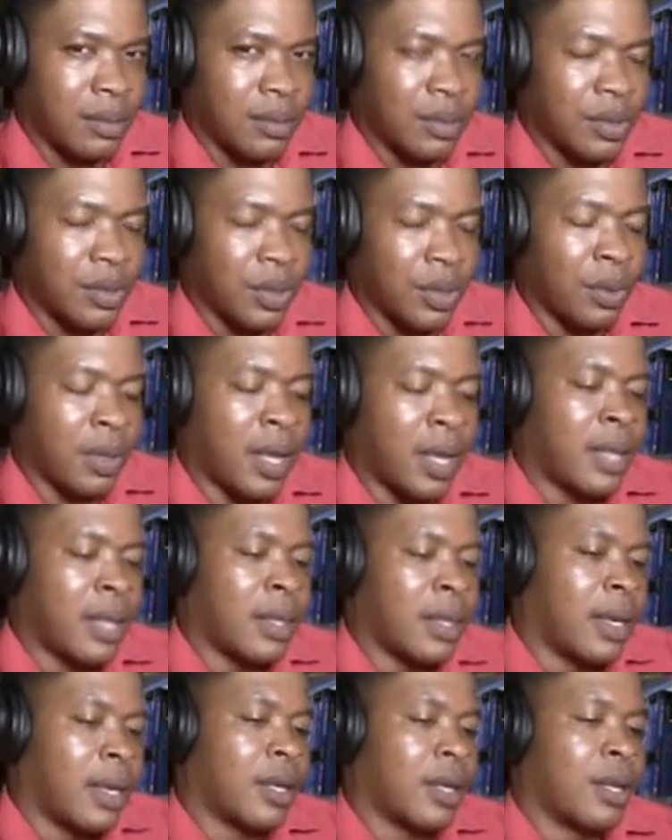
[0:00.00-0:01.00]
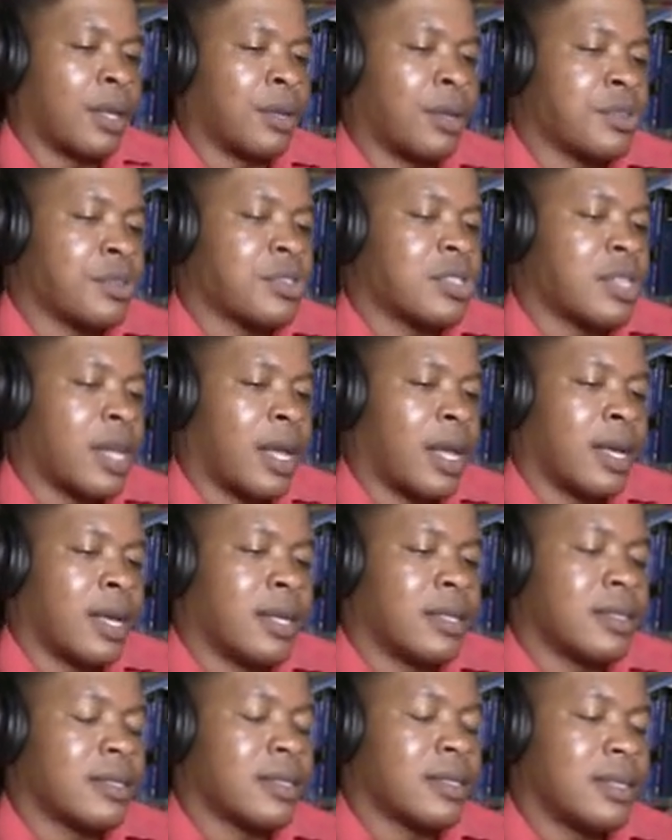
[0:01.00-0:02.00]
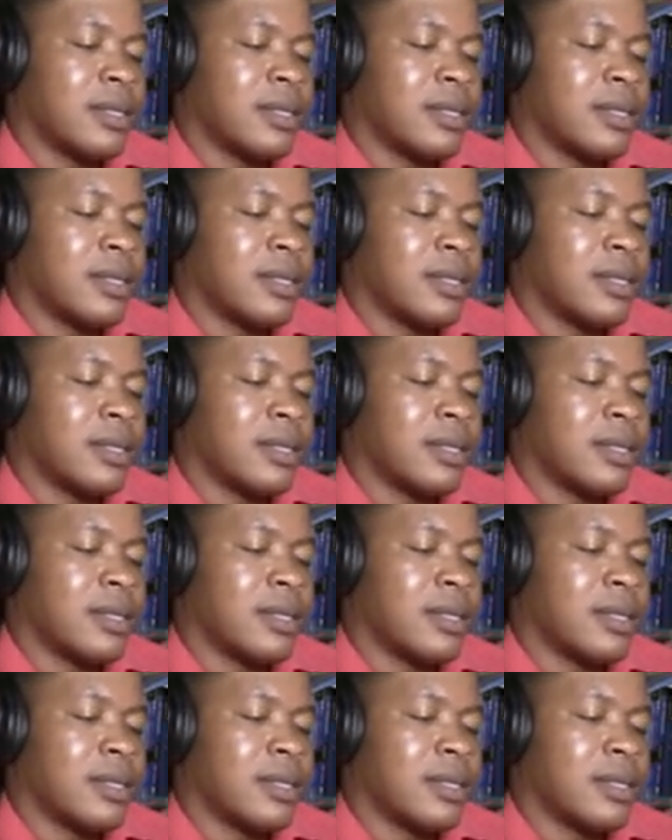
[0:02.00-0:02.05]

so that they can understand